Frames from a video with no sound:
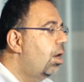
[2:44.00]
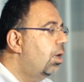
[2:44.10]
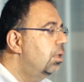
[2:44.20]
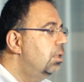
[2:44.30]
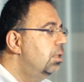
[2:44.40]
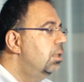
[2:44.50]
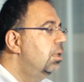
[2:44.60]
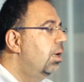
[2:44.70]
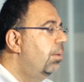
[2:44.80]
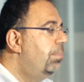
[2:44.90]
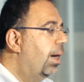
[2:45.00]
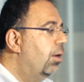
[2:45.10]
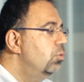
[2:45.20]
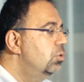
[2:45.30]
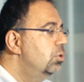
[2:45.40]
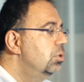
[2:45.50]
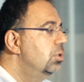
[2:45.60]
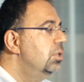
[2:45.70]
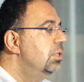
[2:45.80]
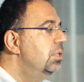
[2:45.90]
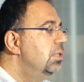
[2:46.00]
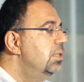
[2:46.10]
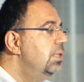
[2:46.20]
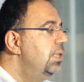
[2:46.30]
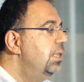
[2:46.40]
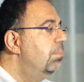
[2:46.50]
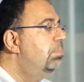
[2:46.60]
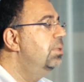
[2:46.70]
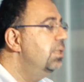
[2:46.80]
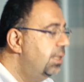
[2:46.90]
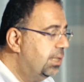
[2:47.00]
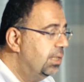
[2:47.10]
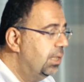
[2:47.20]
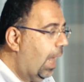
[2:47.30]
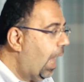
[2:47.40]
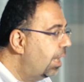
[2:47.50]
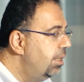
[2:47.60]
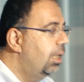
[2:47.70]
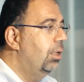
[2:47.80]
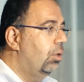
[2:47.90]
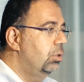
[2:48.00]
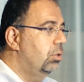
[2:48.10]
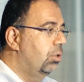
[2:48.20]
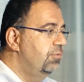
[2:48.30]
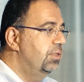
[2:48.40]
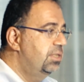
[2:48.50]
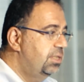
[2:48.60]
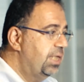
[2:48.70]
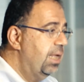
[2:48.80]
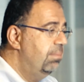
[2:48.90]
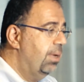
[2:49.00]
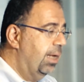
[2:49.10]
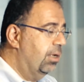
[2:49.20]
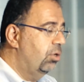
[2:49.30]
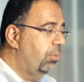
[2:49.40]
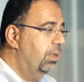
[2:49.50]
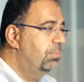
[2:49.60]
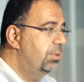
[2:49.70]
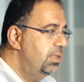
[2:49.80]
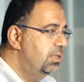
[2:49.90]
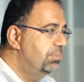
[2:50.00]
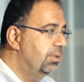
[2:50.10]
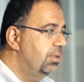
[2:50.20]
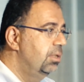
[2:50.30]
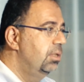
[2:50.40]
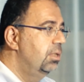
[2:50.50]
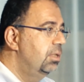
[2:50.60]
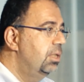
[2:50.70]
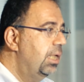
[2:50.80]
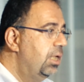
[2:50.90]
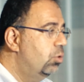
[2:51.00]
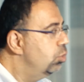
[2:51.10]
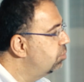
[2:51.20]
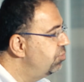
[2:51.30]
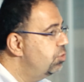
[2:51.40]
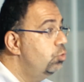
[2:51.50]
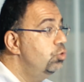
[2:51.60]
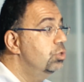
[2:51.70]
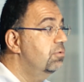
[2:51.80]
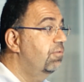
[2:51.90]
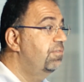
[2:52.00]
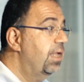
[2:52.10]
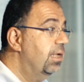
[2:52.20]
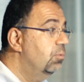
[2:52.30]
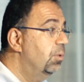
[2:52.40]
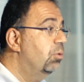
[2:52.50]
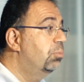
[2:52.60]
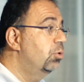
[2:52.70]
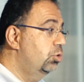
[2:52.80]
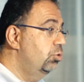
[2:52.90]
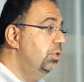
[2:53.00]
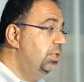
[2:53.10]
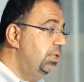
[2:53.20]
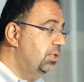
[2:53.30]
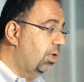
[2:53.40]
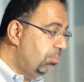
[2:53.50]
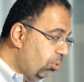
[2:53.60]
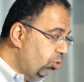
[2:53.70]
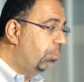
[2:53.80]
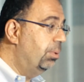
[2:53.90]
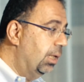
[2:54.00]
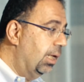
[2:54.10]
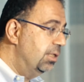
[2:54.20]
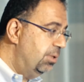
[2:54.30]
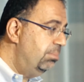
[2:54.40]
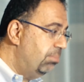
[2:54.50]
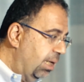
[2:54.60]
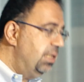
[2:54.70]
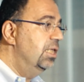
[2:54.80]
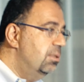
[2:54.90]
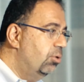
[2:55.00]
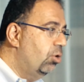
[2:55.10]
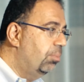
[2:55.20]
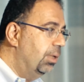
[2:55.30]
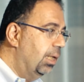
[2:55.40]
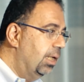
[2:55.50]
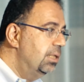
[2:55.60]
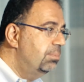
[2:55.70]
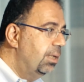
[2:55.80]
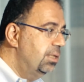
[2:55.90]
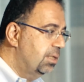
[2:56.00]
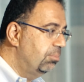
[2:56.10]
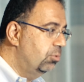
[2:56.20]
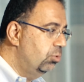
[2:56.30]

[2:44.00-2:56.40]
are about the political analog of the same economic principle. The inclusive institutions fail when opportunities are monopolized, when money is monopolized by some